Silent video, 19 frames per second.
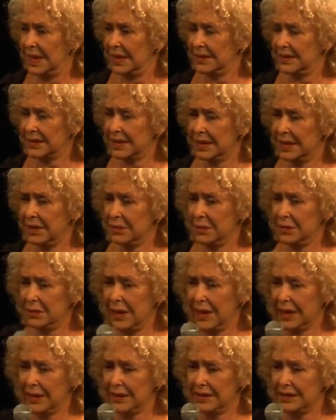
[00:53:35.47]
Yeah, it's kind of
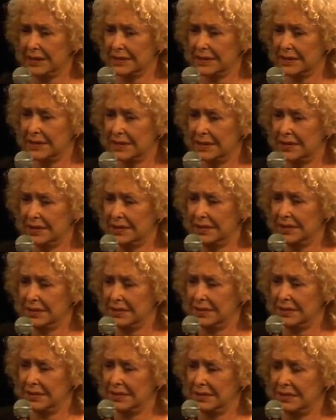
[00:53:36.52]
miraculous. So you,
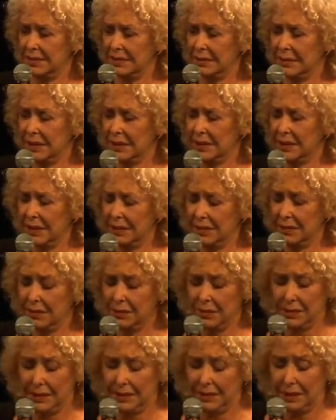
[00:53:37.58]
you don't know where, I don't know
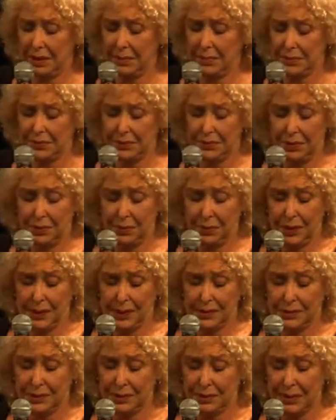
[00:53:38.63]
where it comes from when
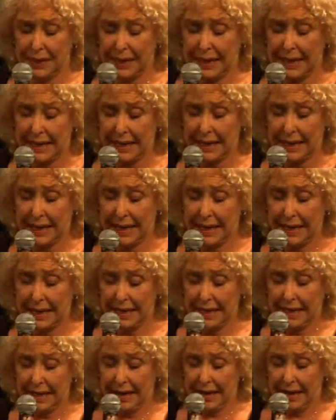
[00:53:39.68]
it's okay.
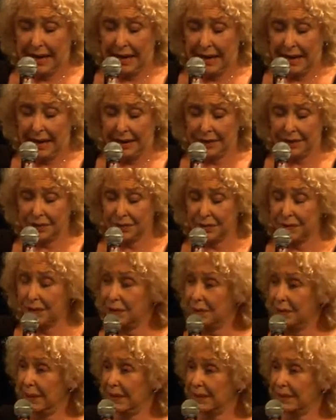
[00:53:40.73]
I sure know
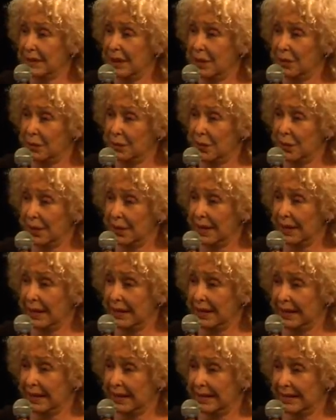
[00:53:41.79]
when it's not
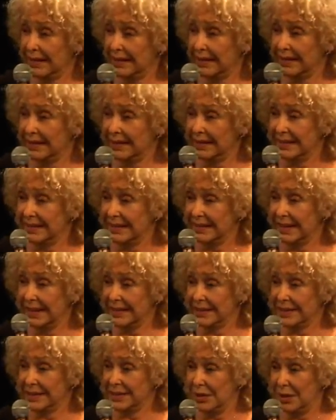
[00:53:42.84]
working.
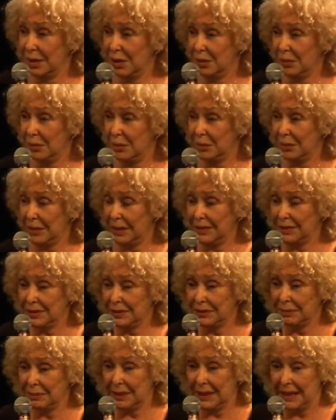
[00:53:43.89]
That's a horrible place
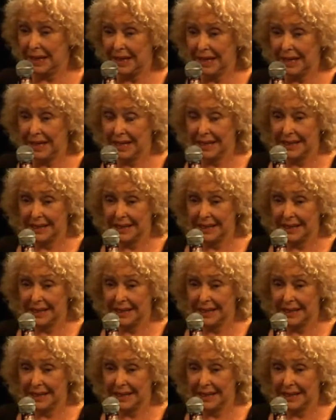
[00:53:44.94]
to be.